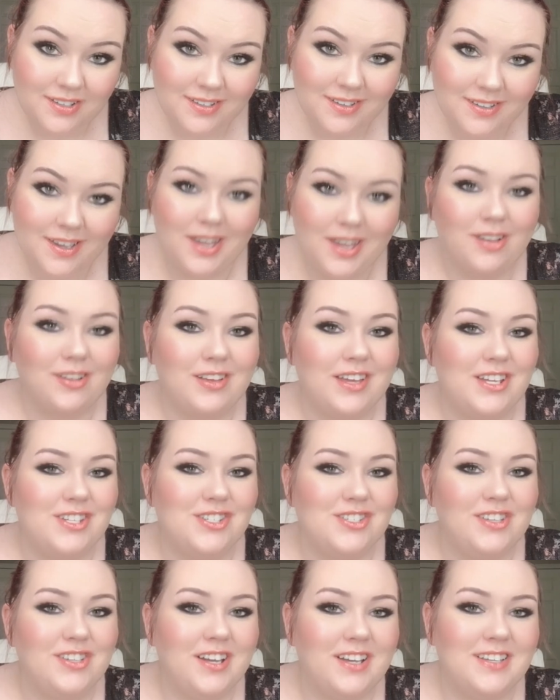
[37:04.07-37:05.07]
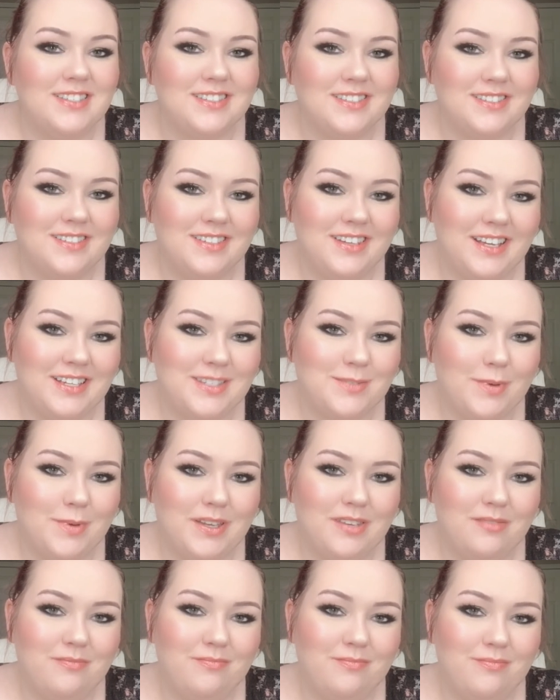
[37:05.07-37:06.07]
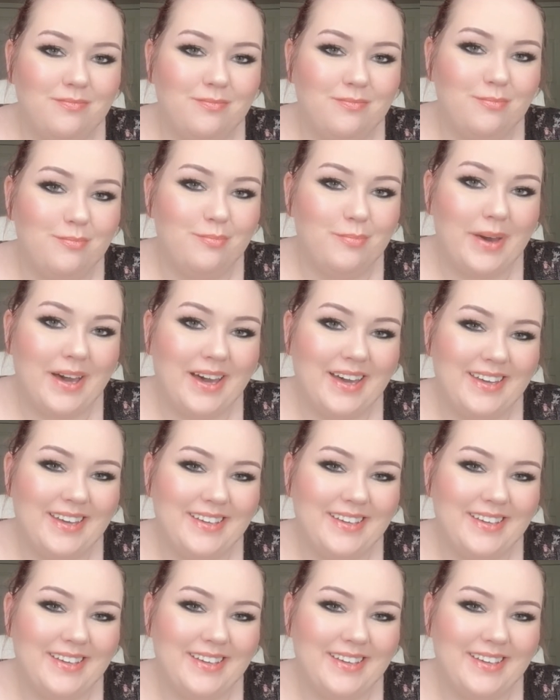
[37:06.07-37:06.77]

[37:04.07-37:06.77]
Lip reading: and I'll catch you guys in the next one. Bye.